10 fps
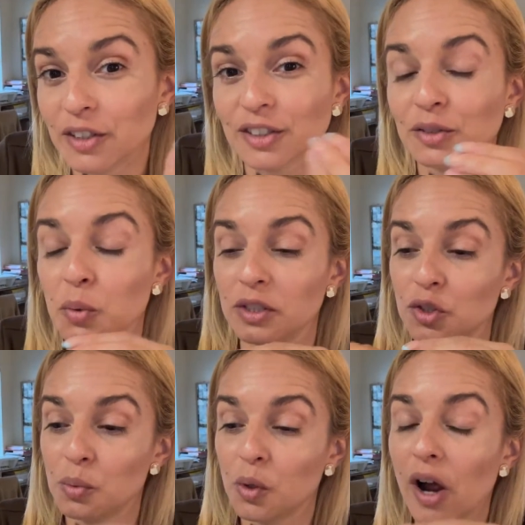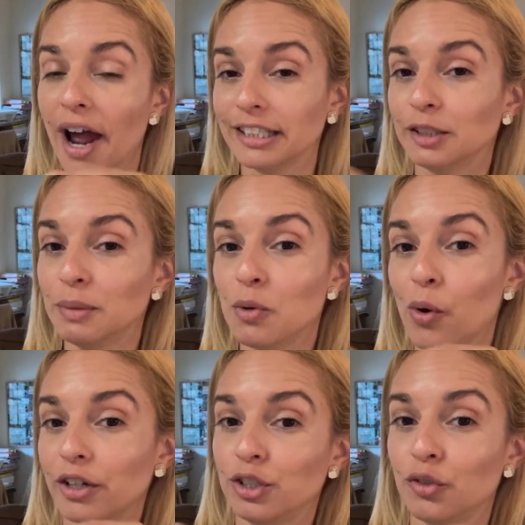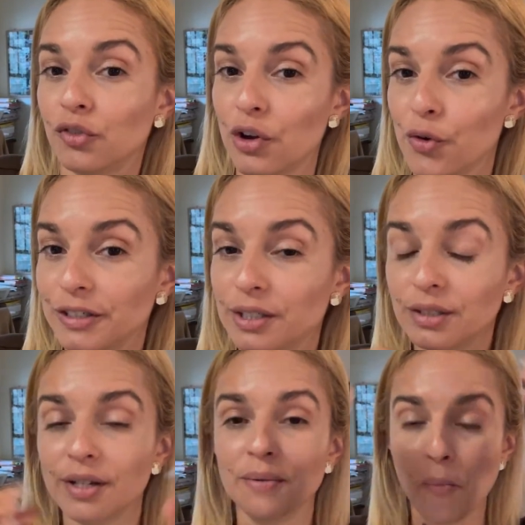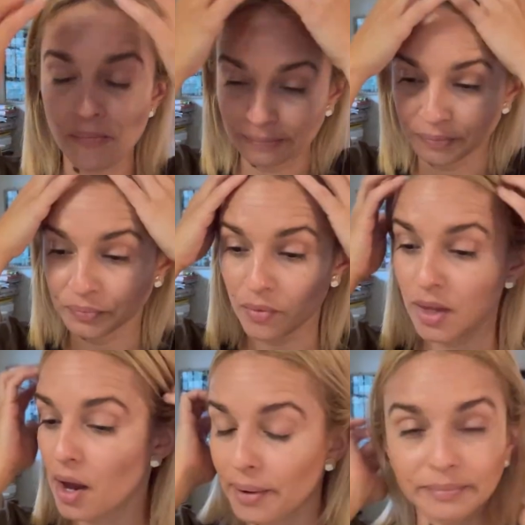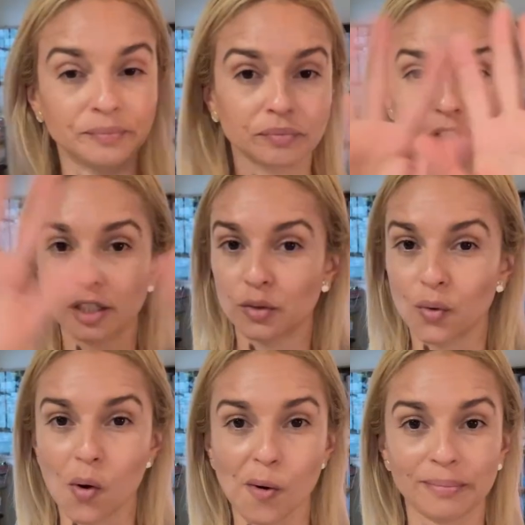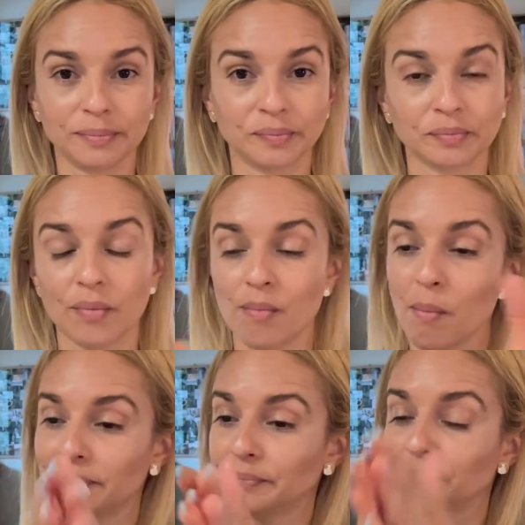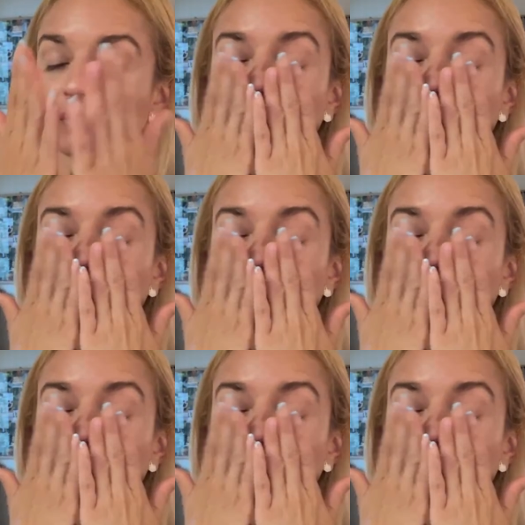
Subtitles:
And it's funny because when you will ask me what is your favorite season, it's fall.